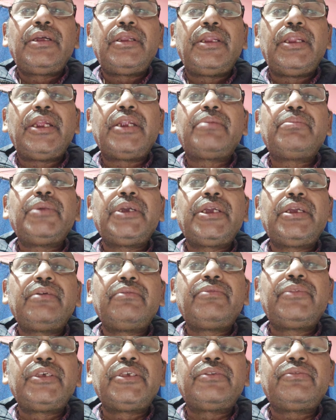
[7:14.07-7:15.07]
Let me
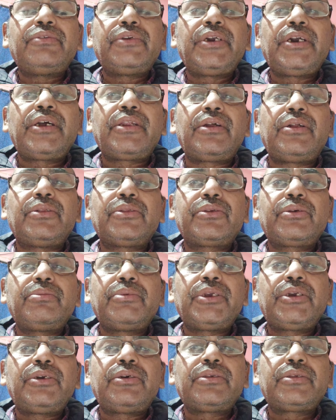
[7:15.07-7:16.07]
give this figure also
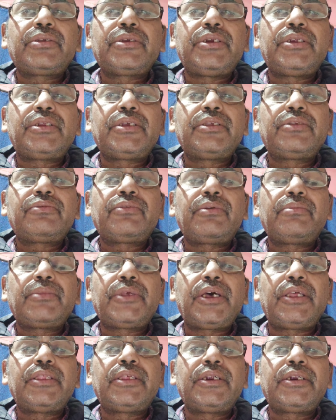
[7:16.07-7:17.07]
because it is from the
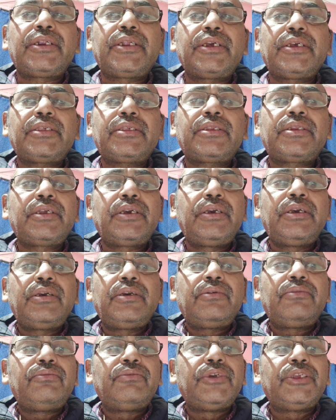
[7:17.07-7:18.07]
other text,
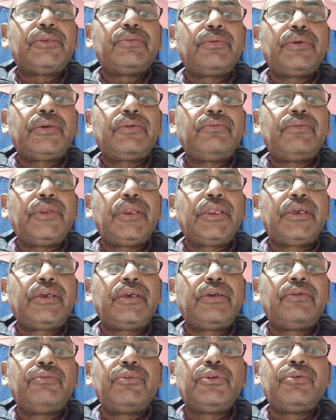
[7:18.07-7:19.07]
which will
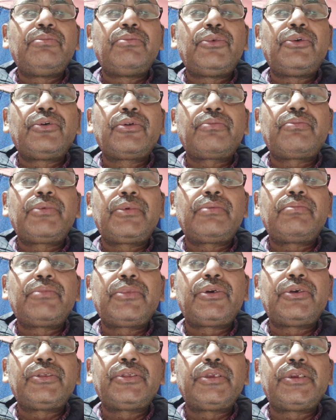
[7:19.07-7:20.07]
give you more
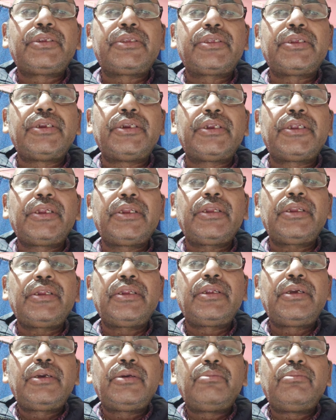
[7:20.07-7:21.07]
because it's written
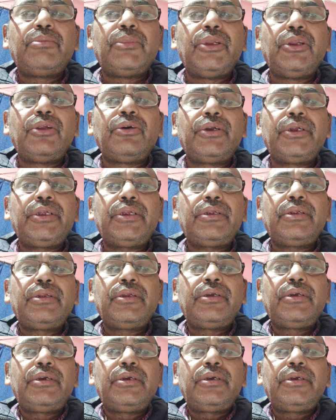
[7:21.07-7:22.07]
below
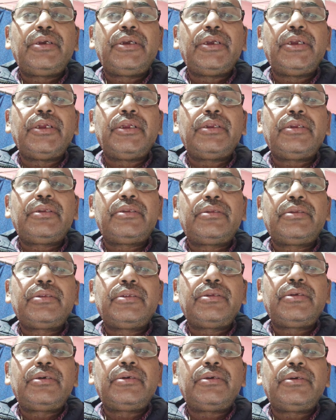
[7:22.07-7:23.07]
it
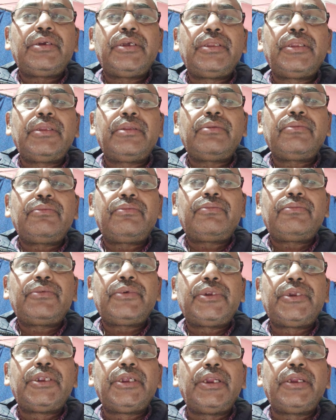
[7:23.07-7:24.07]
in
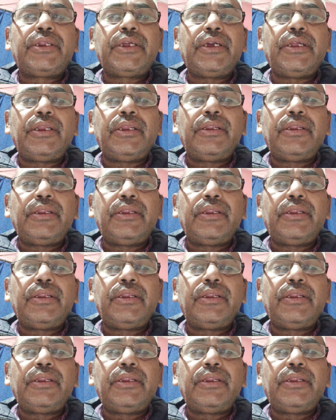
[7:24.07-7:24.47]
detail.